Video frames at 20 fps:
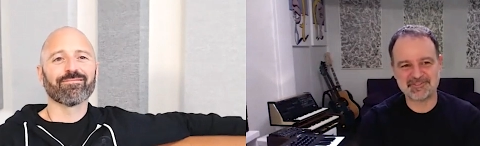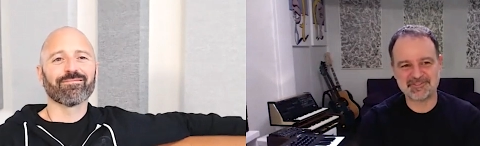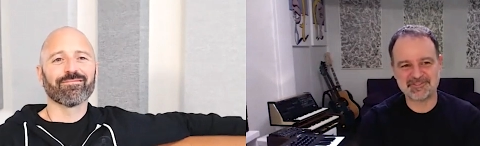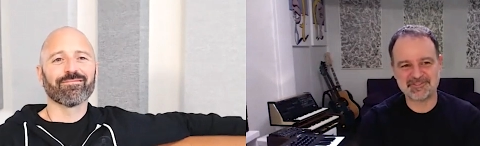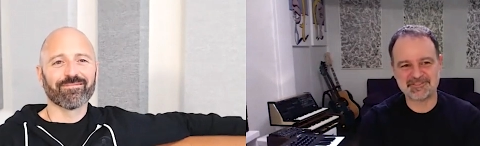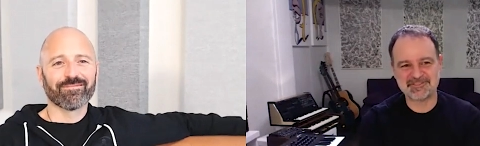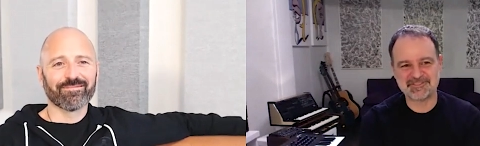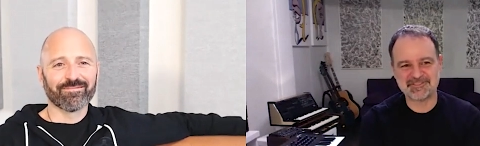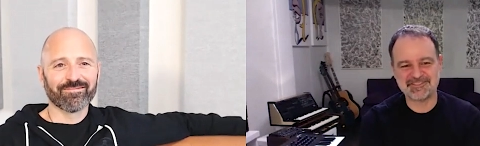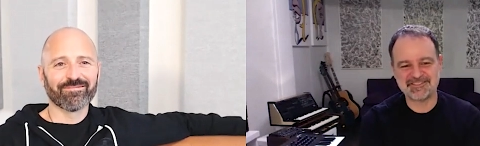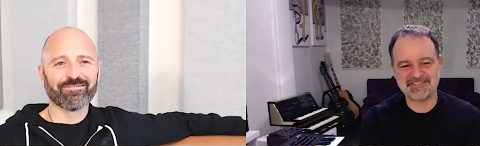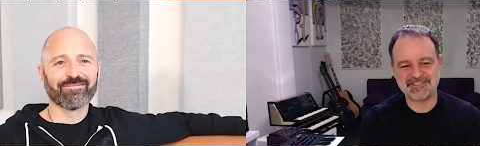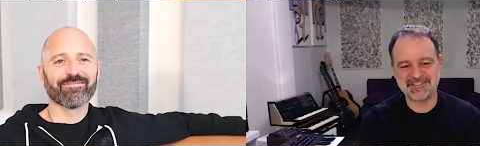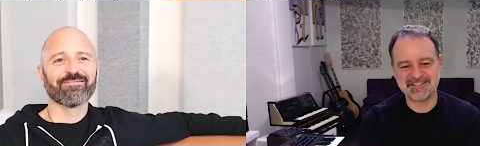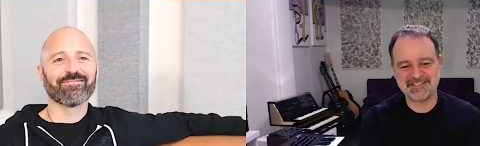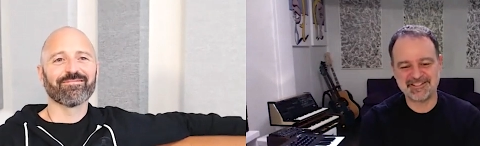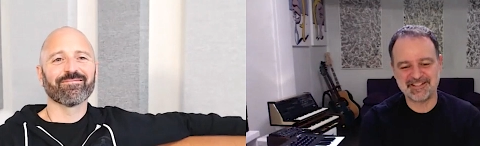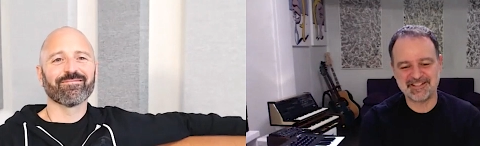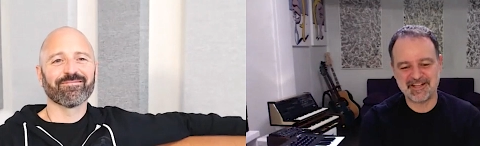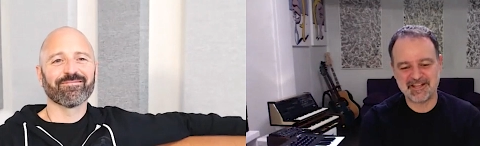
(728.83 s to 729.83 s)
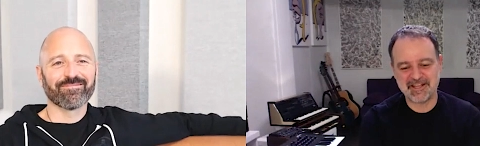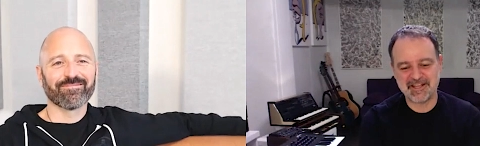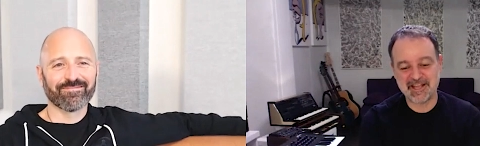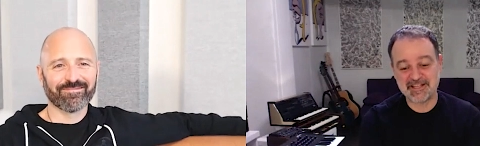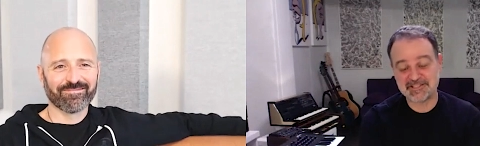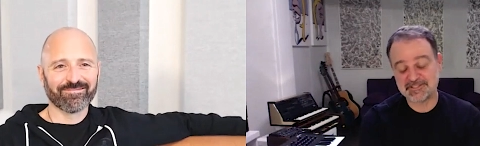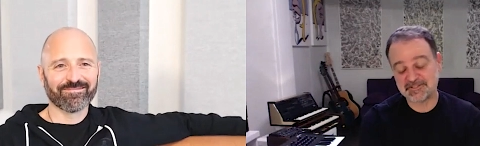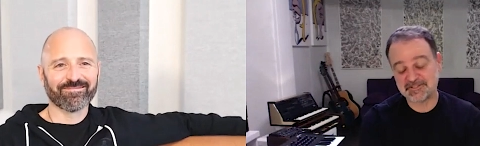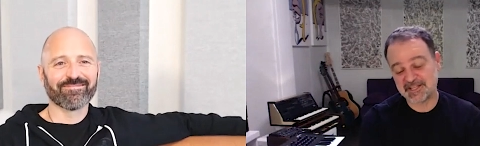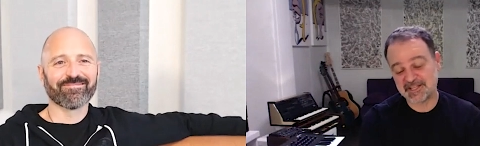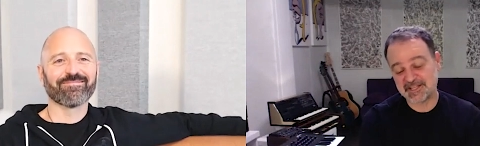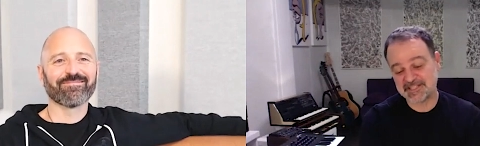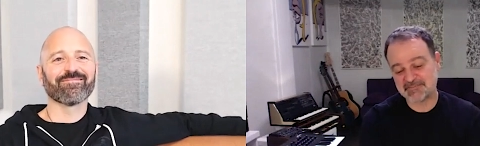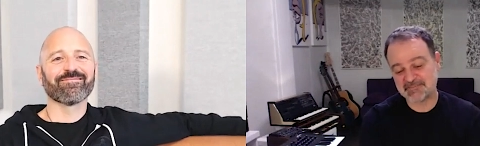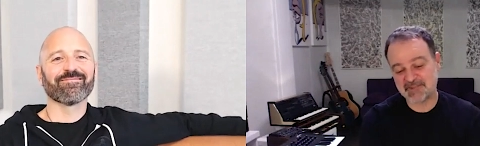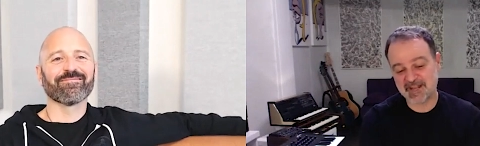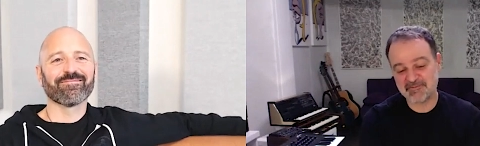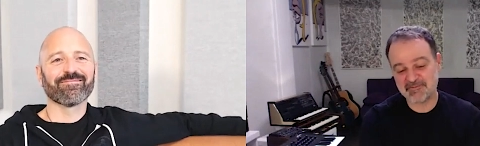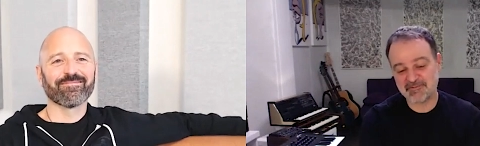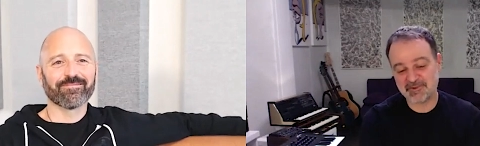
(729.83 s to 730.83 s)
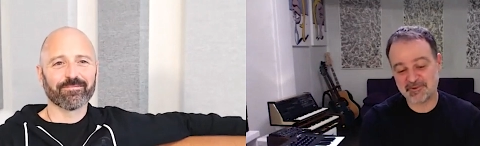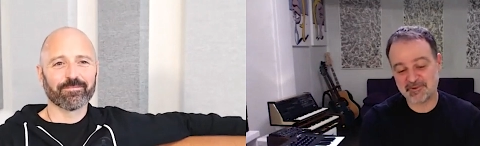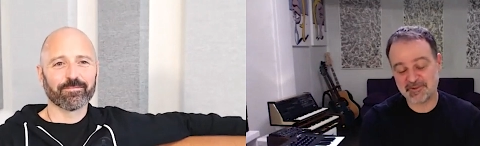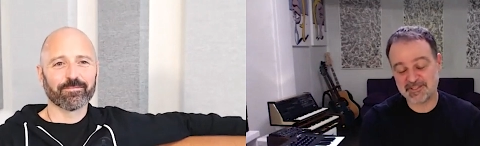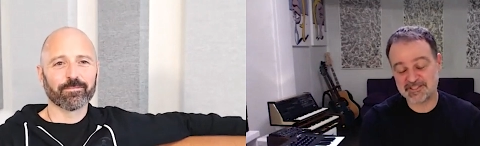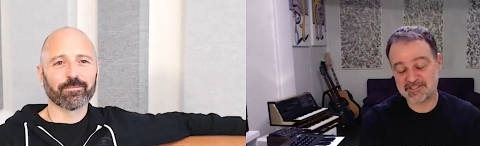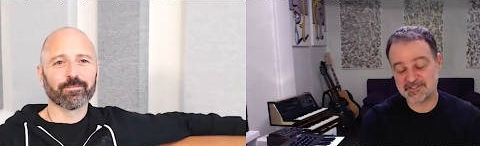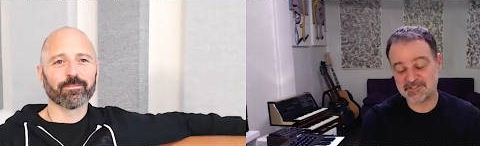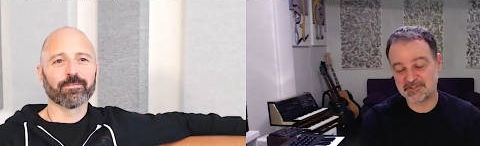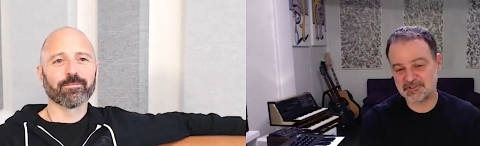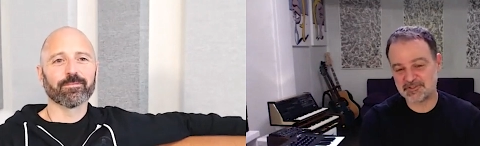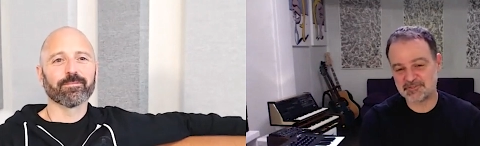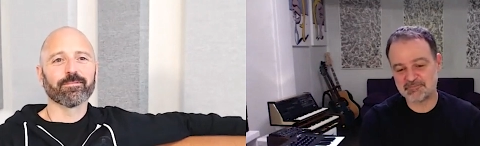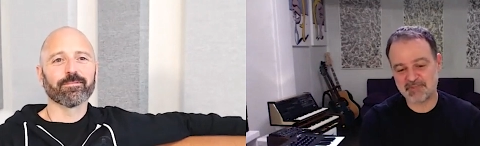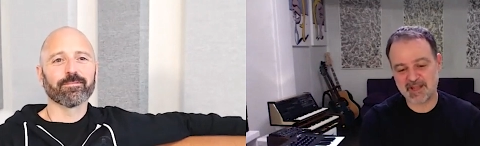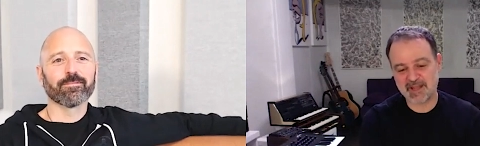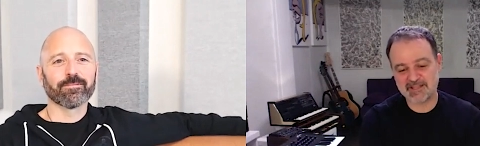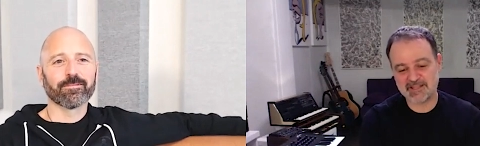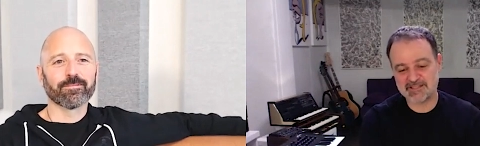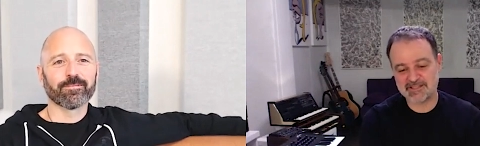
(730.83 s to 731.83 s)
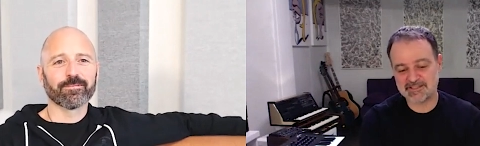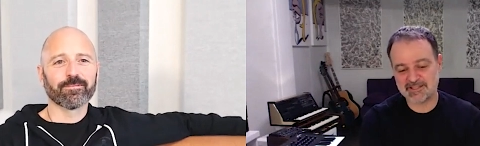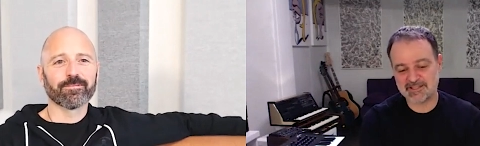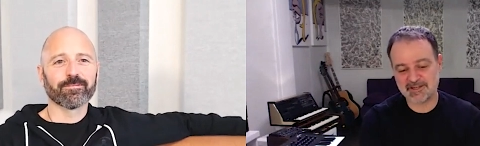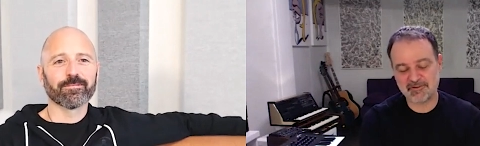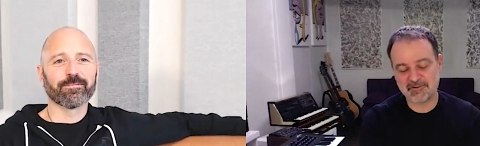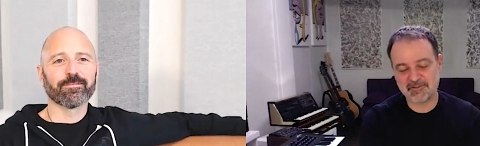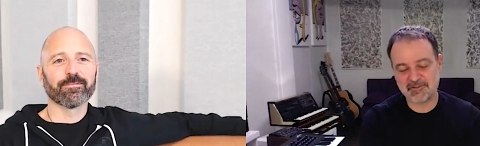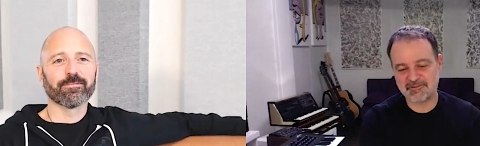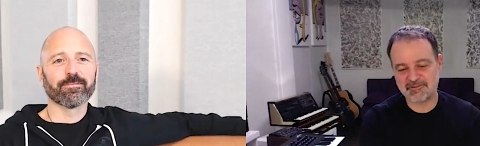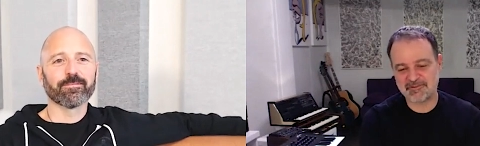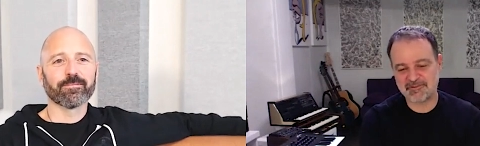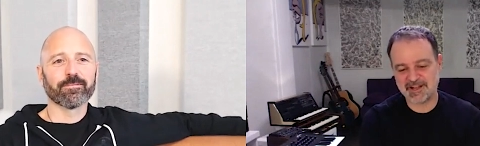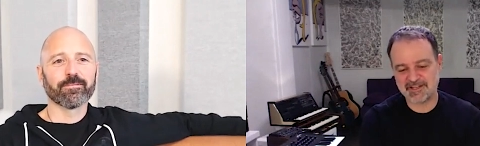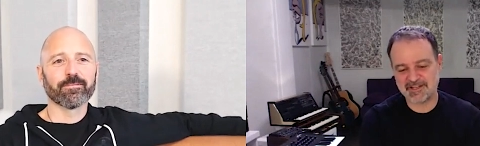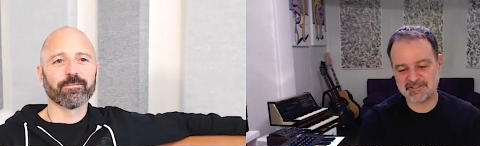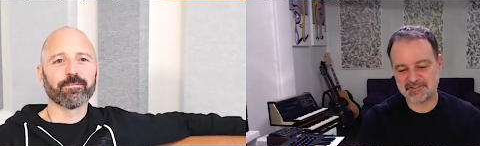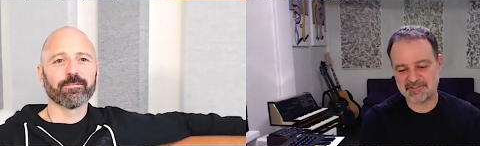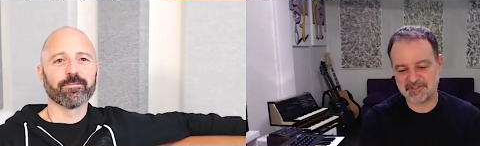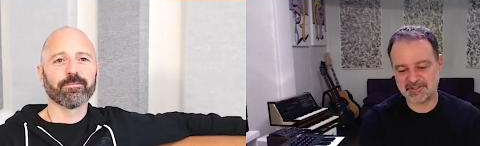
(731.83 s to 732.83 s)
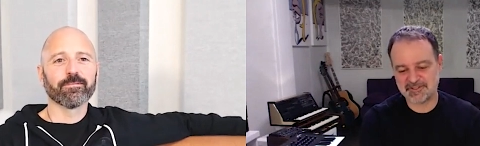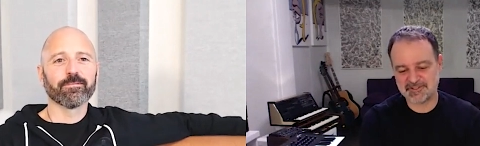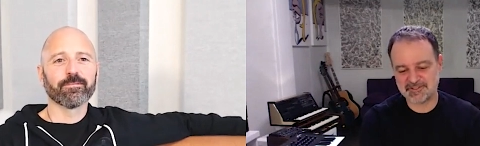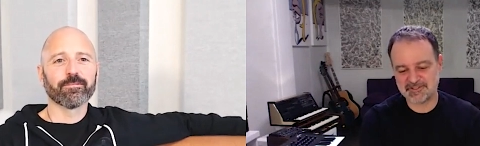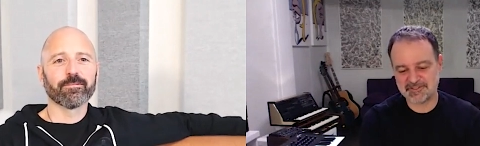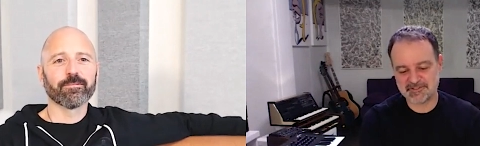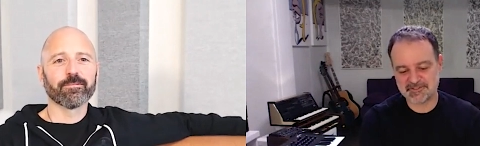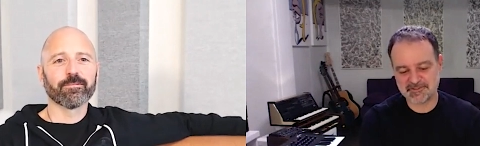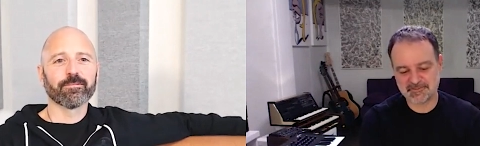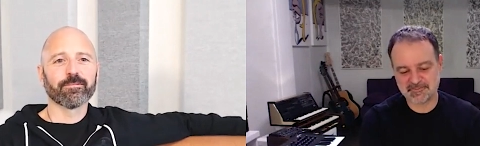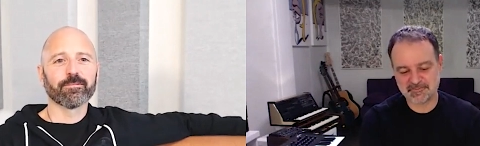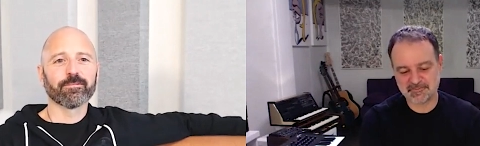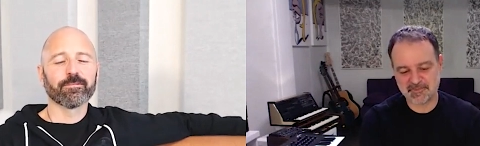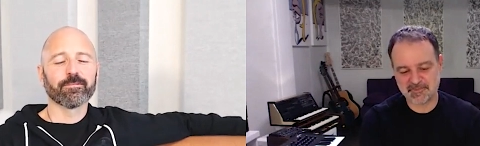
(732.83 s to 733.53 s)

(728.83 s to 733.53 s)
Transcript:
Speaker 1: So, yeah, so that's my influence: George Benson, Luther Vandross,